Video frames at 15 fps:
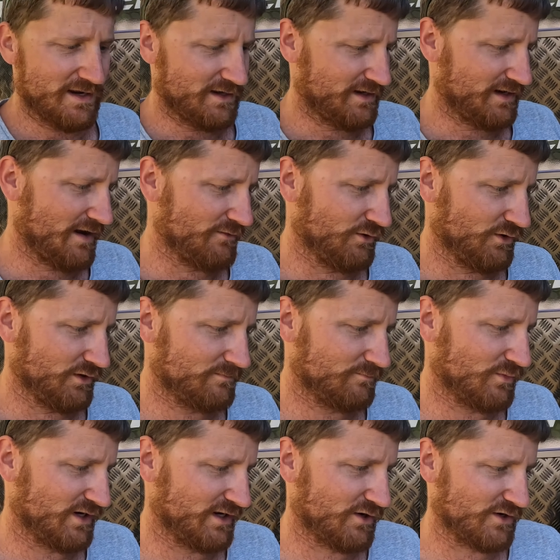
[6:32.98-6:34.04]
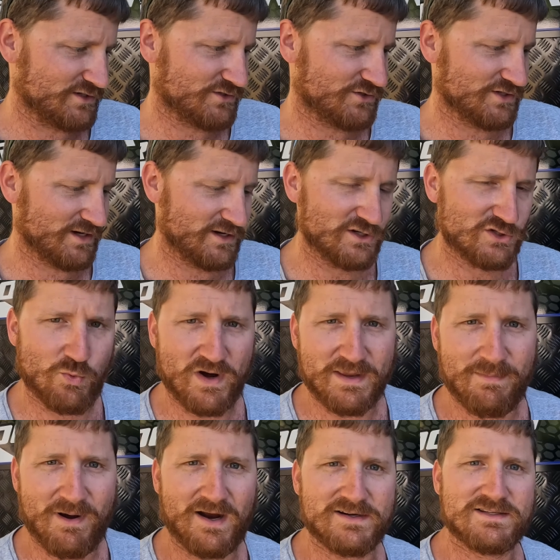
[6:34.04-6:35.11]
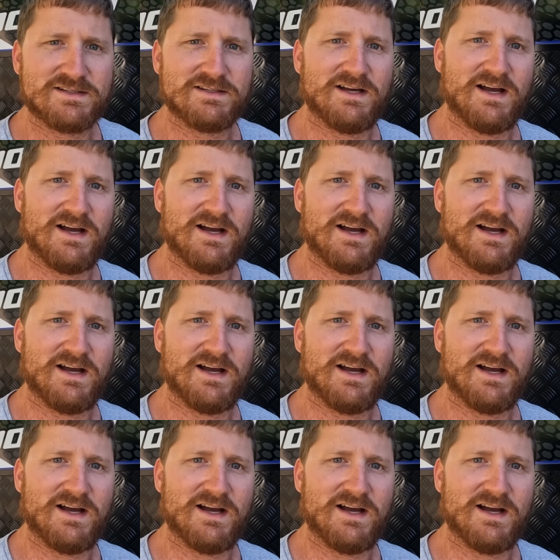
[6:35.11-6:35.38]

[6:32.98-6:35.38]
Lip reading: you can have a look what it costs, just under 20 bucks.